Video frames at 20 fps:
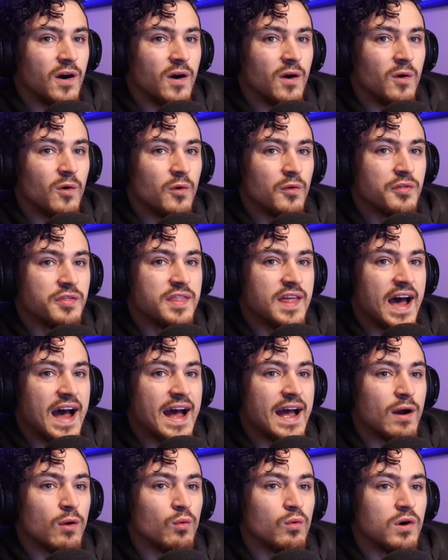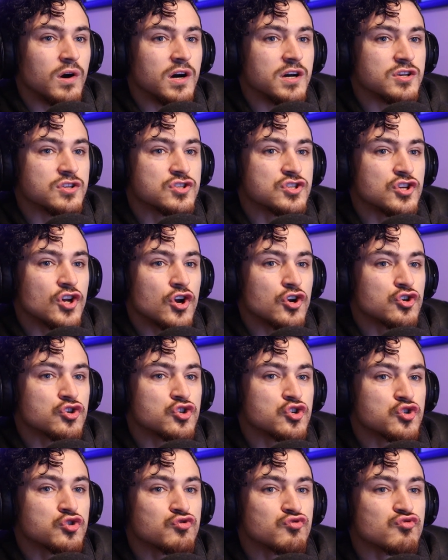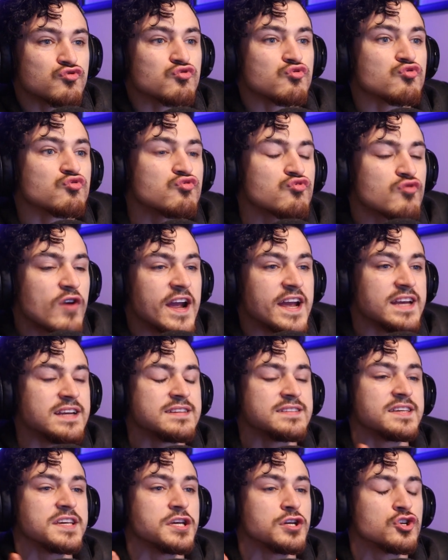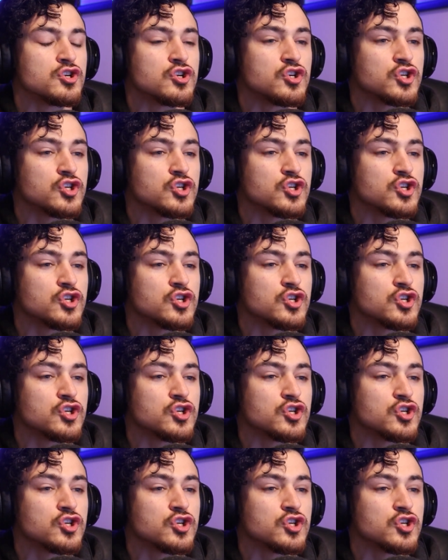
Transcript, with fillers: Oh, that was crazy